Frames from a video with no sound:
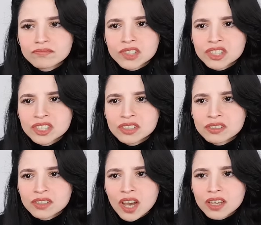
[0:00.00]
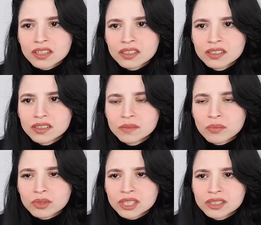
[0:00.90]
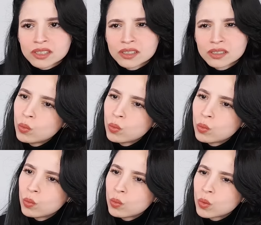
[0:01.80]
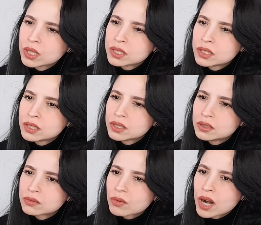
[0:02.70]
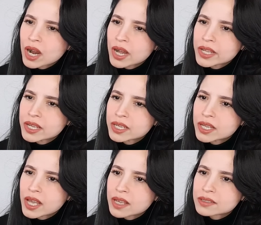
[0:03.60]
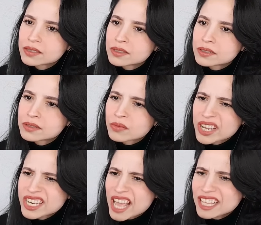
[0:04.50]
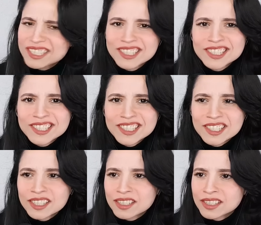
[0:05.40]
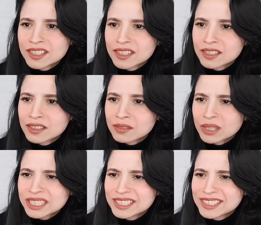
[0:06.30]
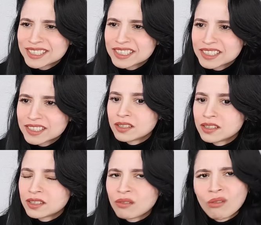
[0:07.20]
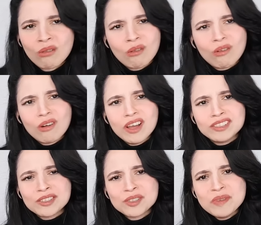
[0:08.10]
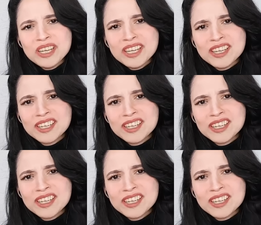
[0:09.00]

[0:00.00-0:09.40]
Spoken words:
Is this guy important? What? Ryan S. Ryan S? What? Excuse me?